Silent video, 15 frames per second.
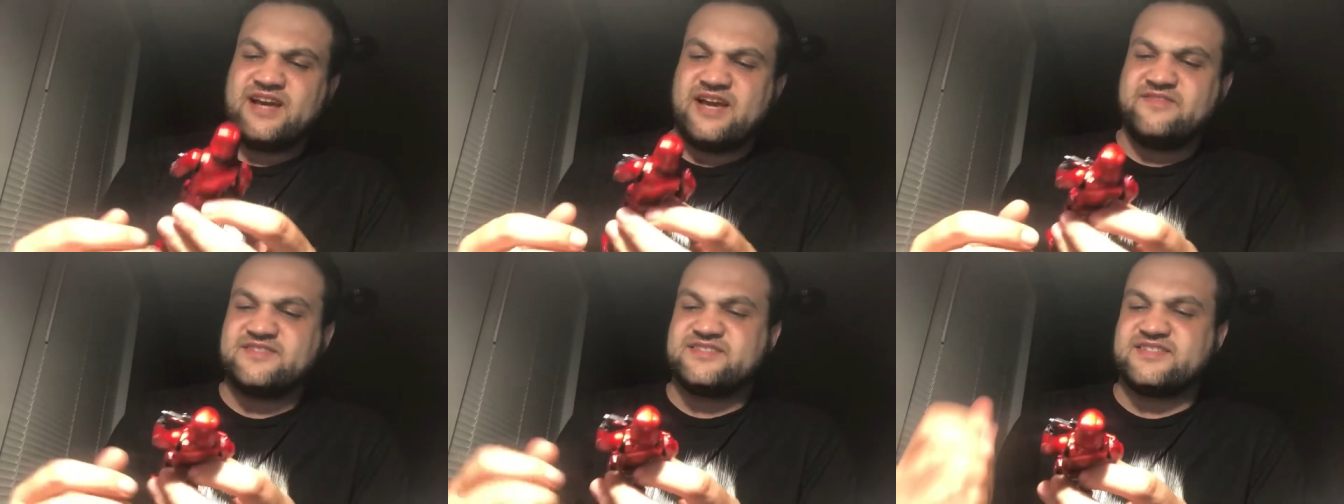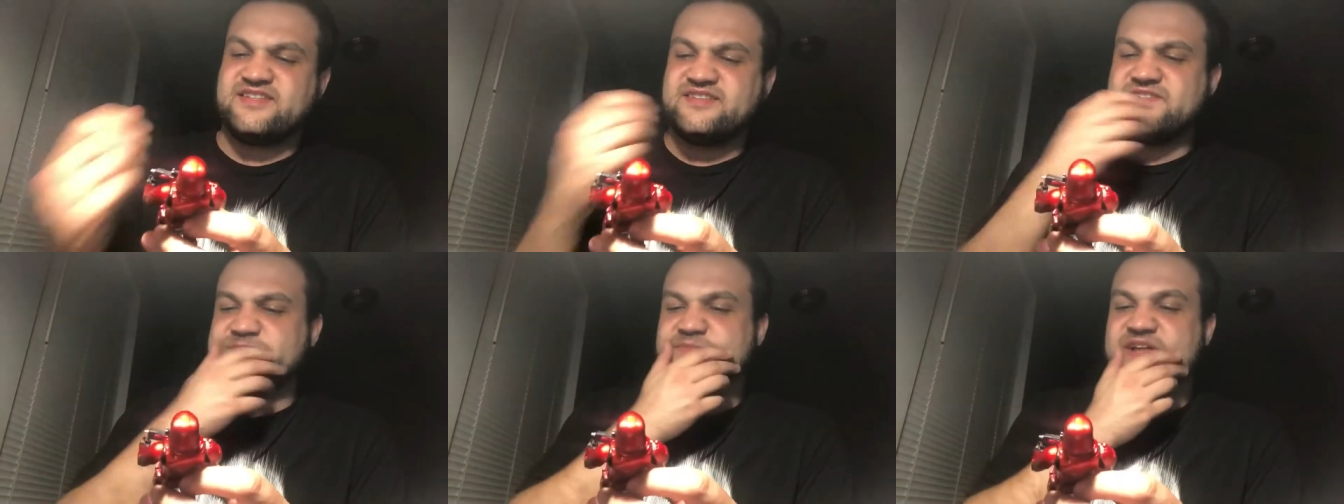I haven't
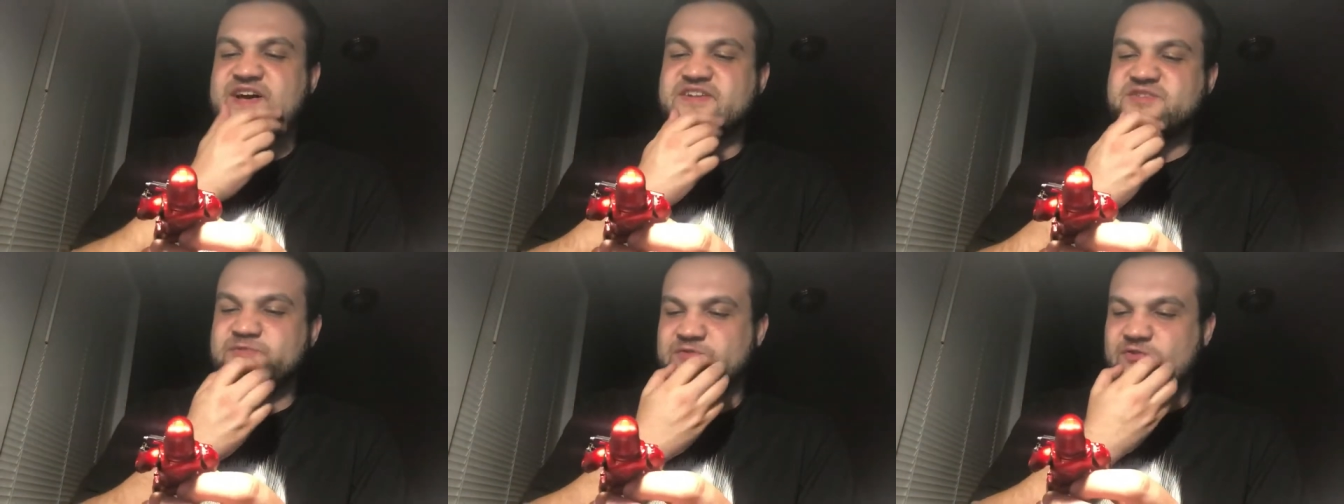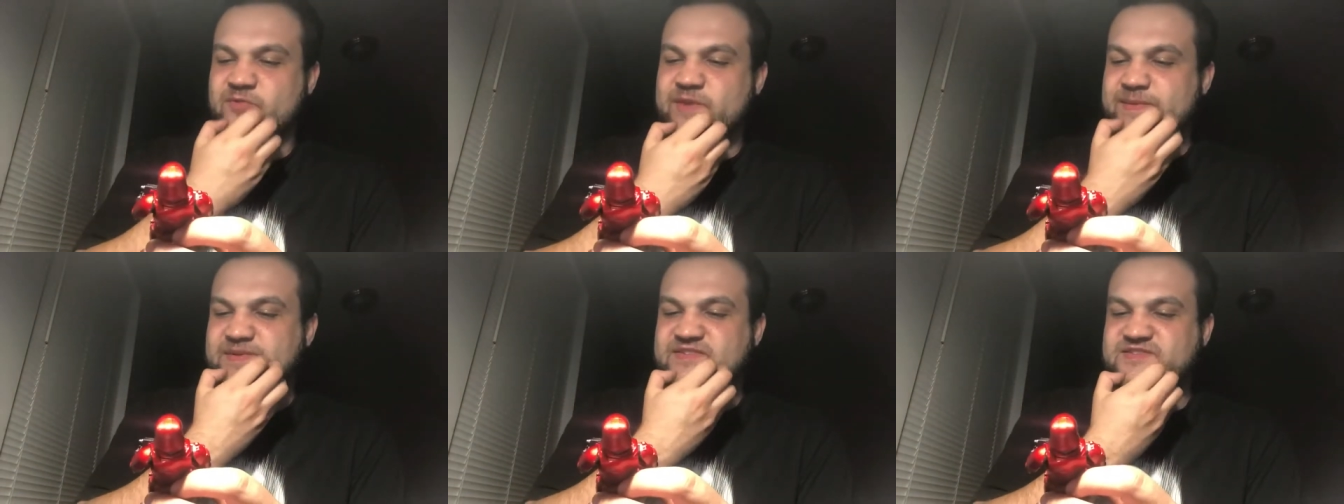seen this blaster before.
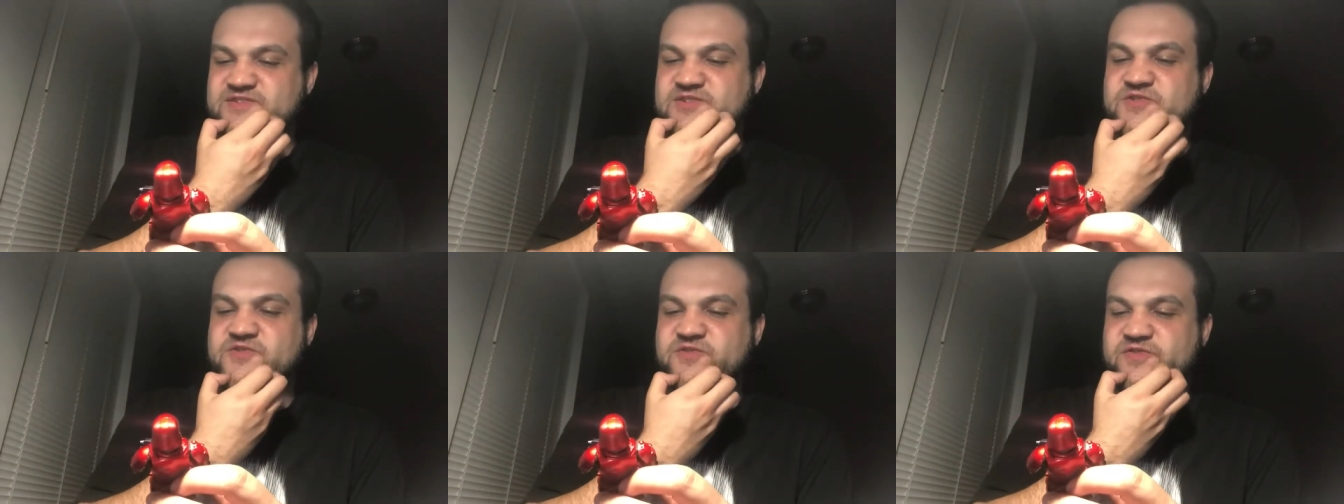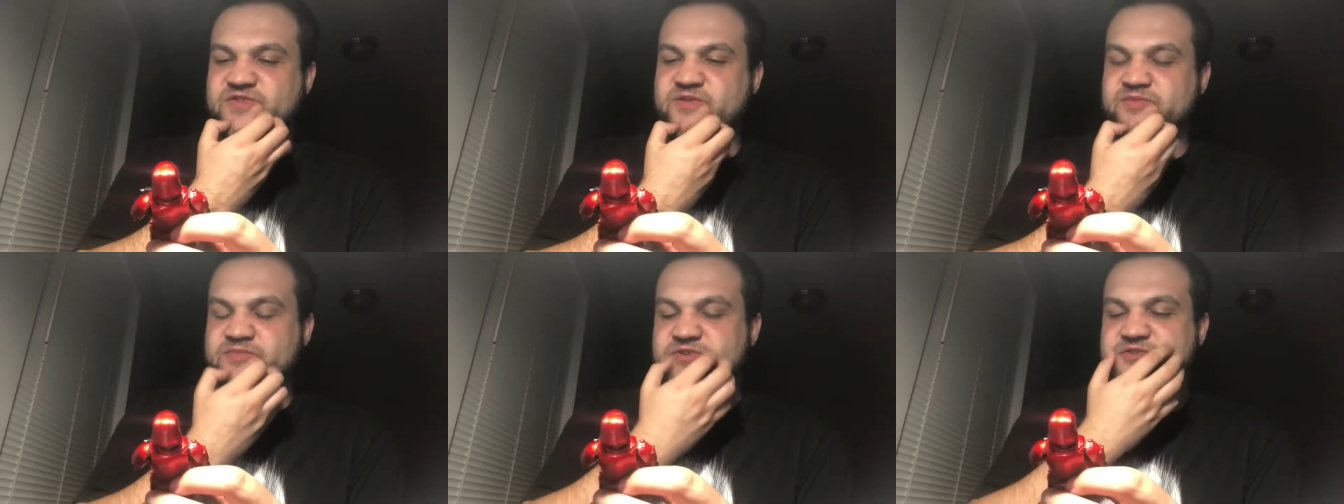Maybe it's new for
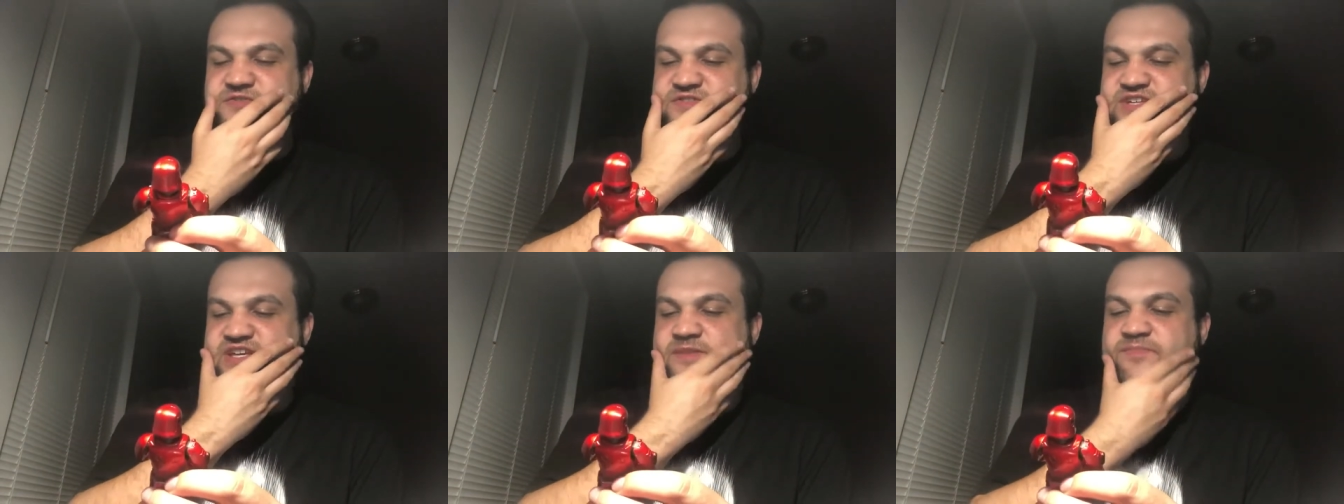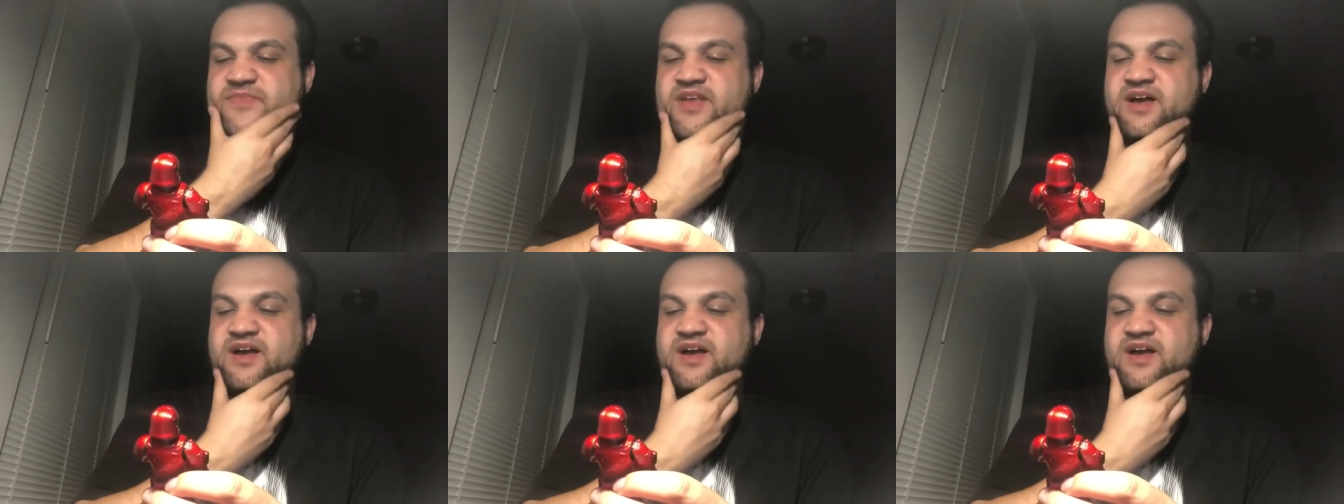the movie.